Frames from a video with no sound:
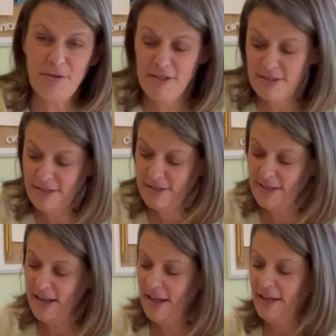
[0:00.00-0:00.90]
this is
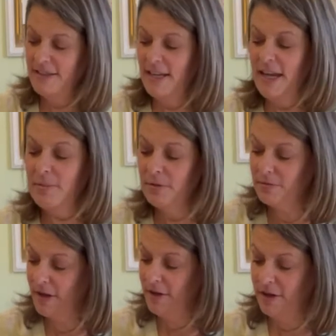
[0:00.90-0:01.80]
a table
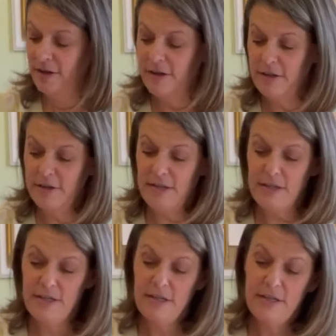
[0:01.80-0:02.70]
runner.
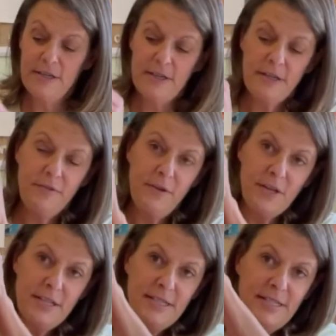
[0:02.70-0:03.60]
If you
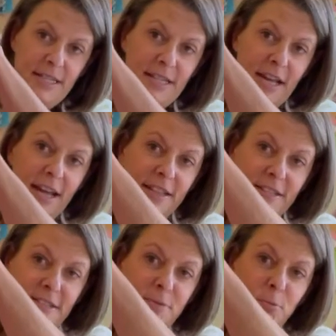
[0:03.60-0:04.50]
can see that.
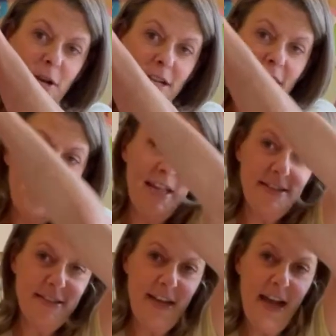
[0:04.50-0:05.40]
This is one
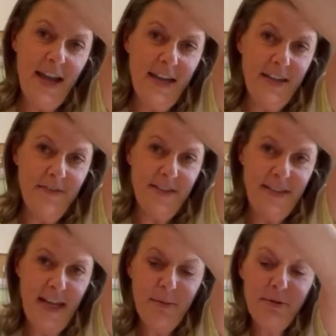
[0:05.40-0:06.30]
side of the
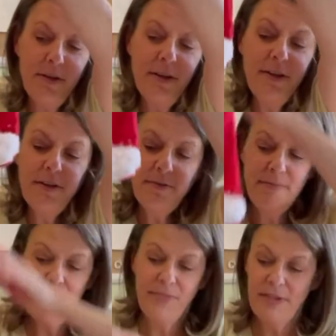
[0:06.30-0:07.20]
table runner,
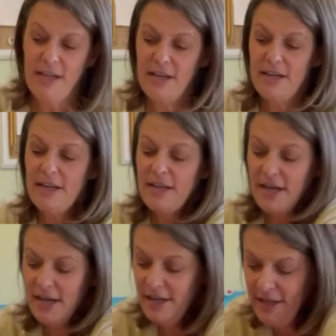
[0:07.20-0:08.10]

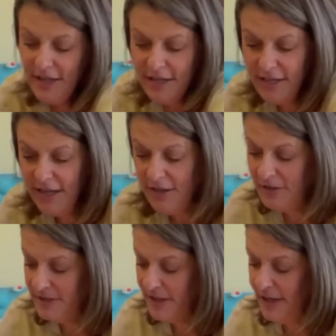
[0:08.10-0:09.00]
and then the other
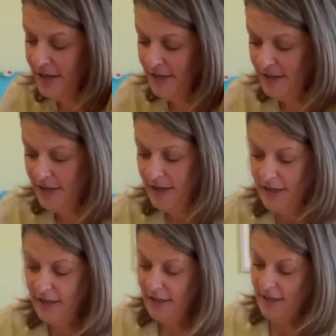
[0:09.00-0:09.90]
side
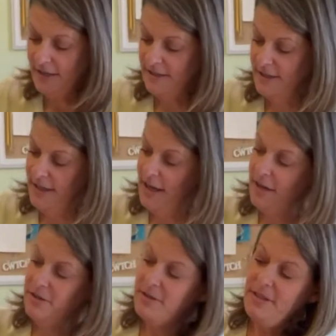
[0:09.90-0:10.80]
is the
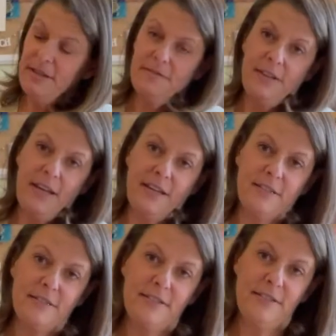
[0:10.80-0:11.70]
other set of
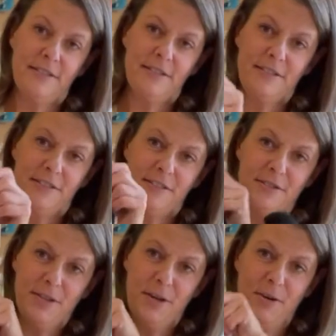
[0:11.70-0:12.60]
legs.
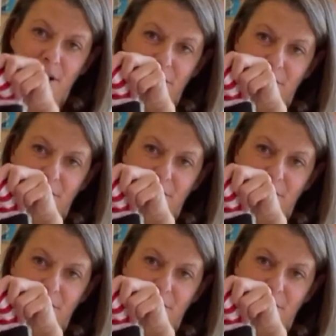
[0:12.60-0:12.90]
So